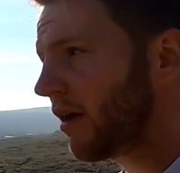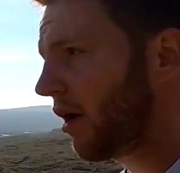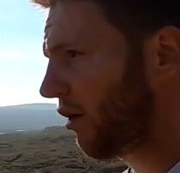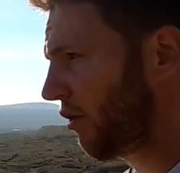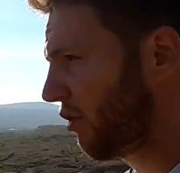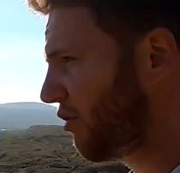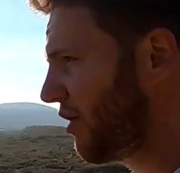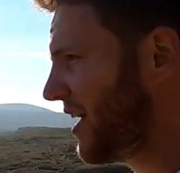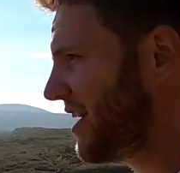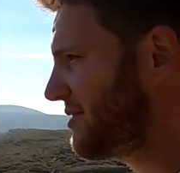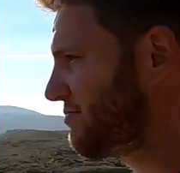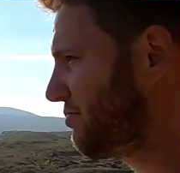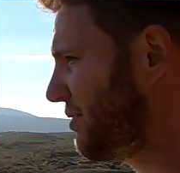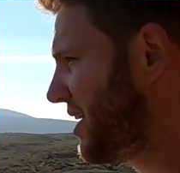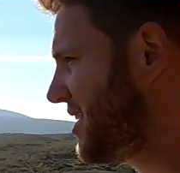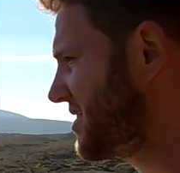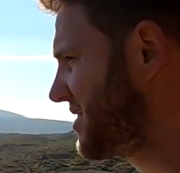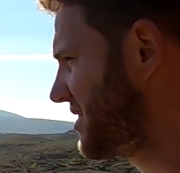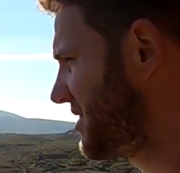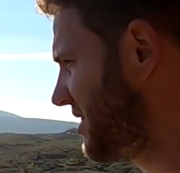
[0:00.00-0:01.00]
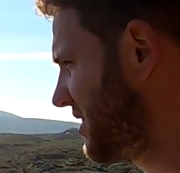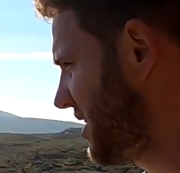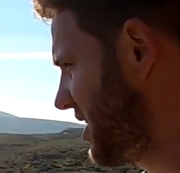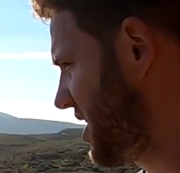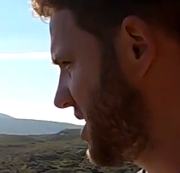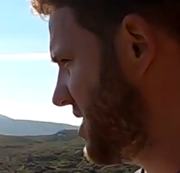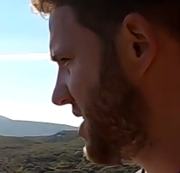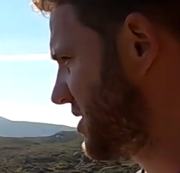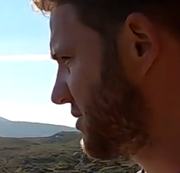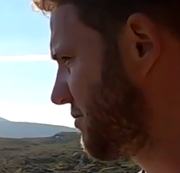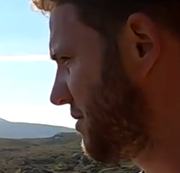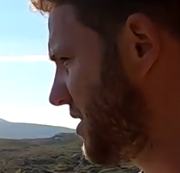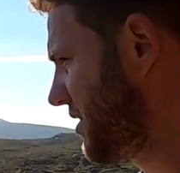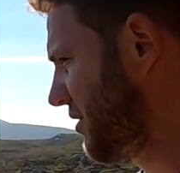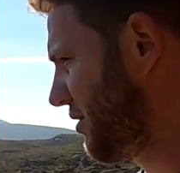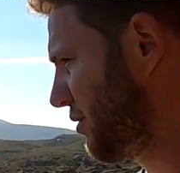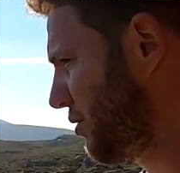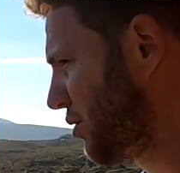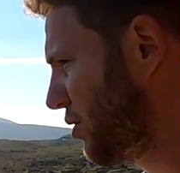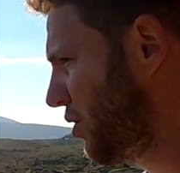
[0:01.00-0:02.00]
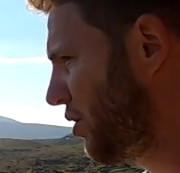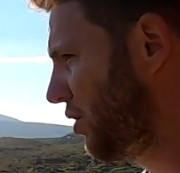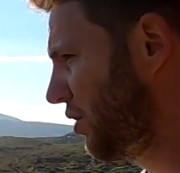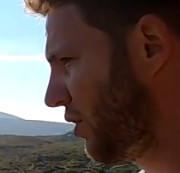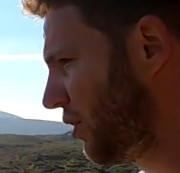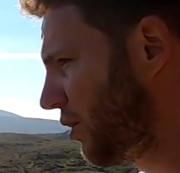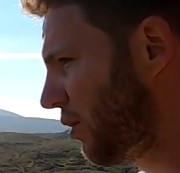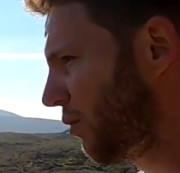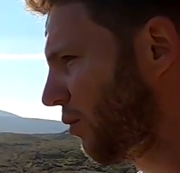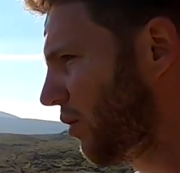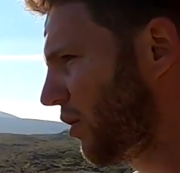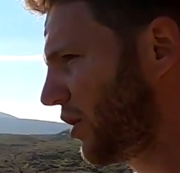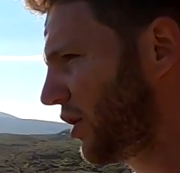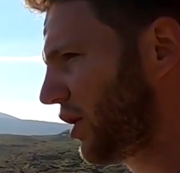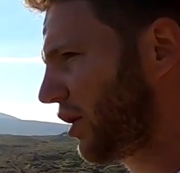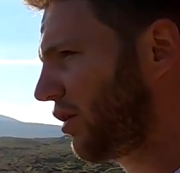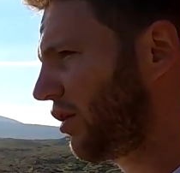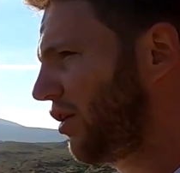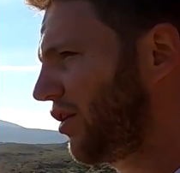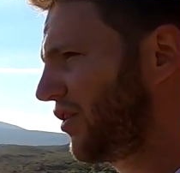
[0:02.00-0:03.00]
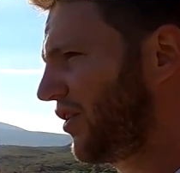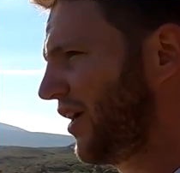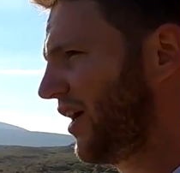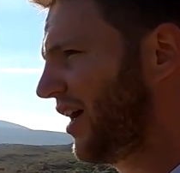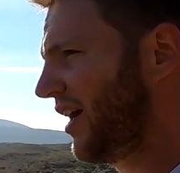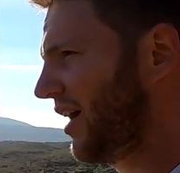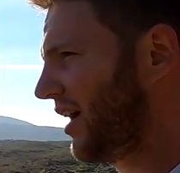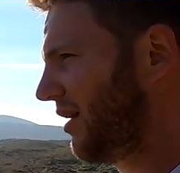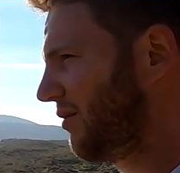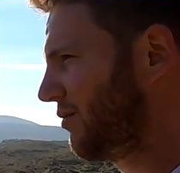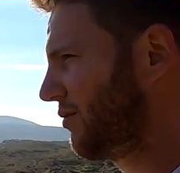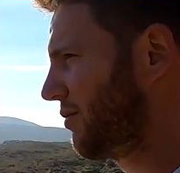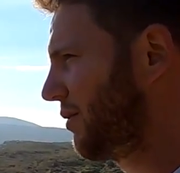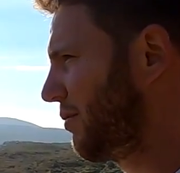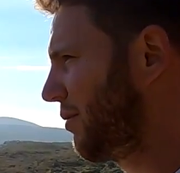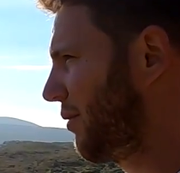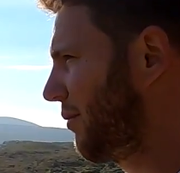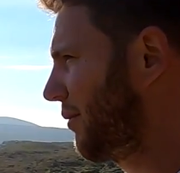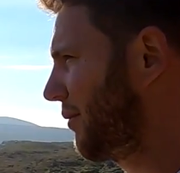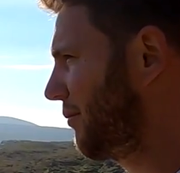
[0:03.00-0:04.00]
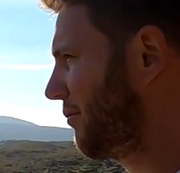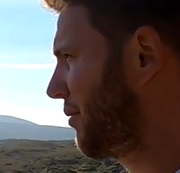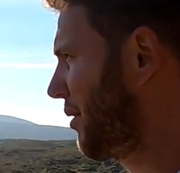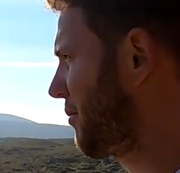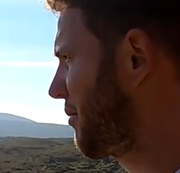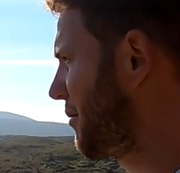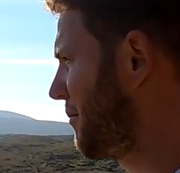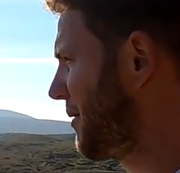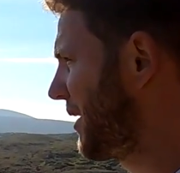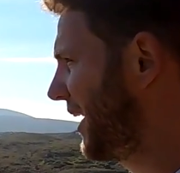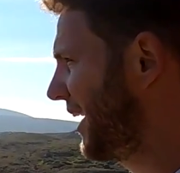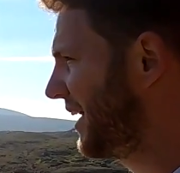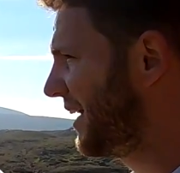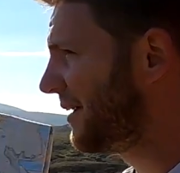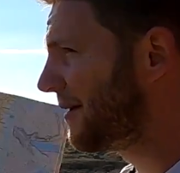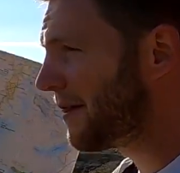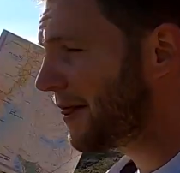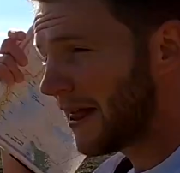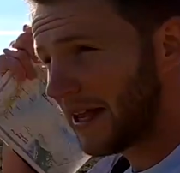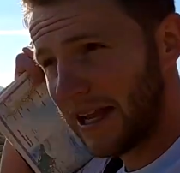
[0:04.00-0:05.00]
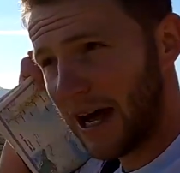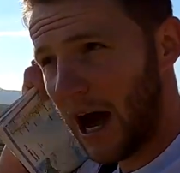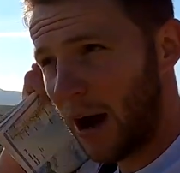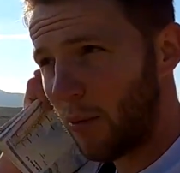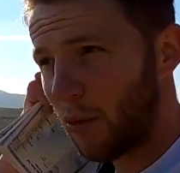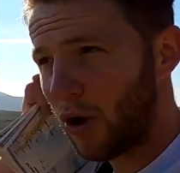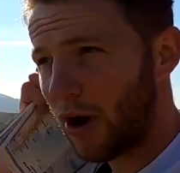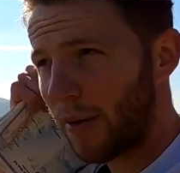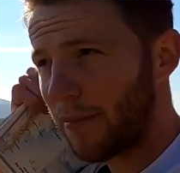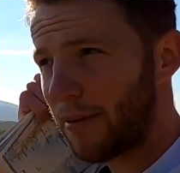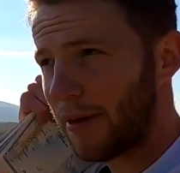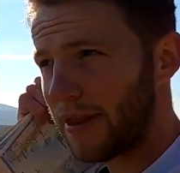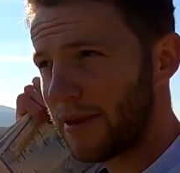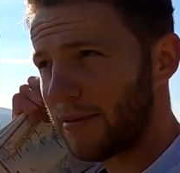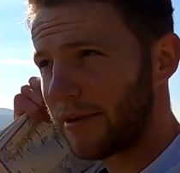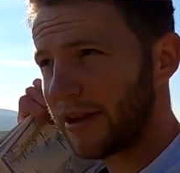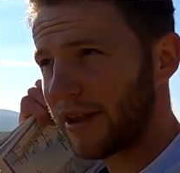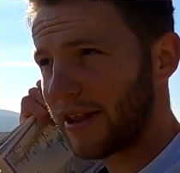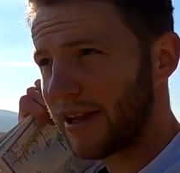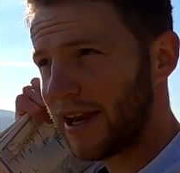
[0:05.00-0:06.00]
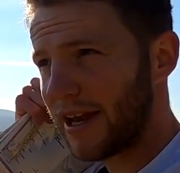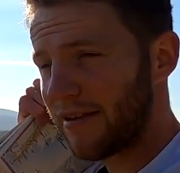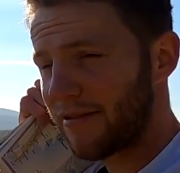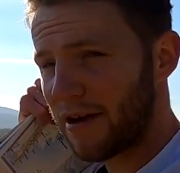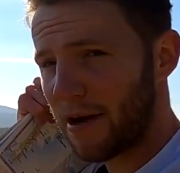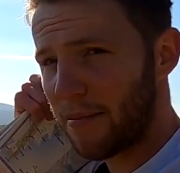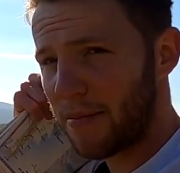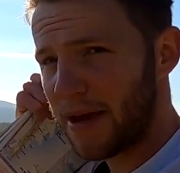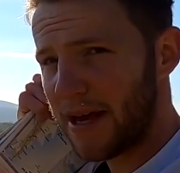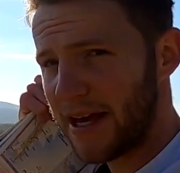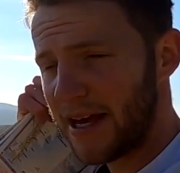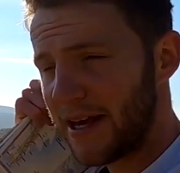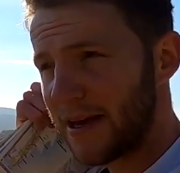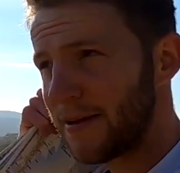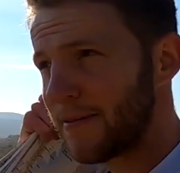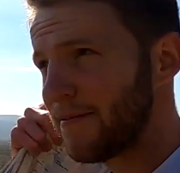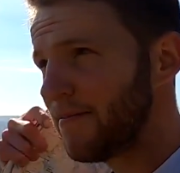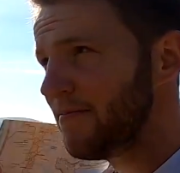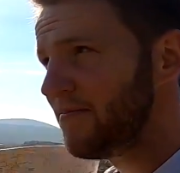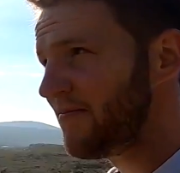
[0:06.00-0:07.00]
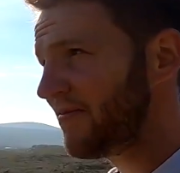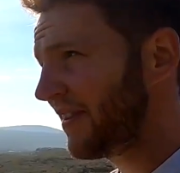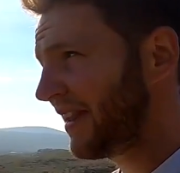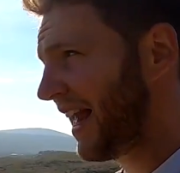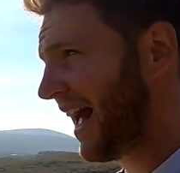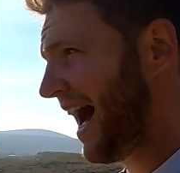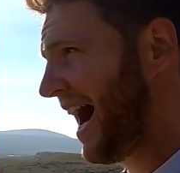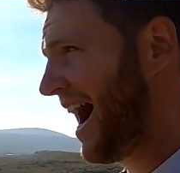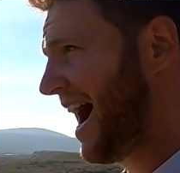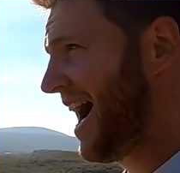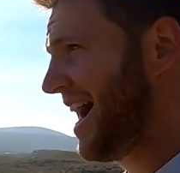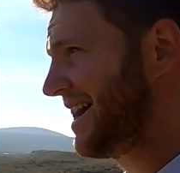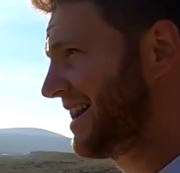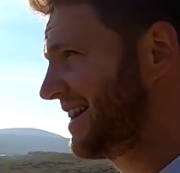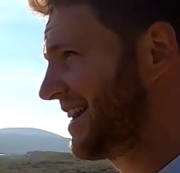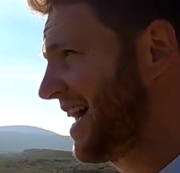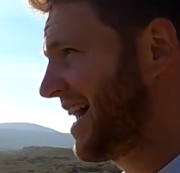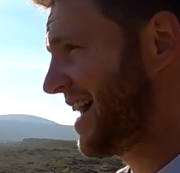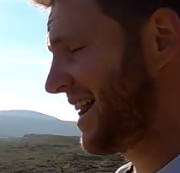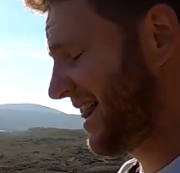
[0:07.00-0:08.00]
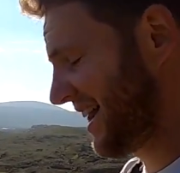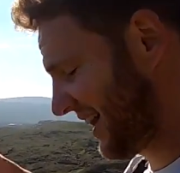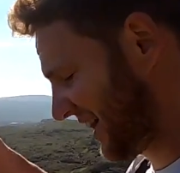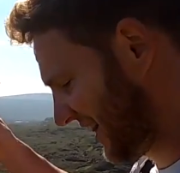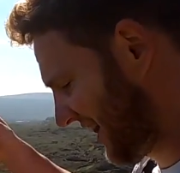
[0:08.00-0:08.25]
Although it is pleasant in this weather walking across it, it would be proper minging. Like, I woke up in the middle of the night for a pee, and the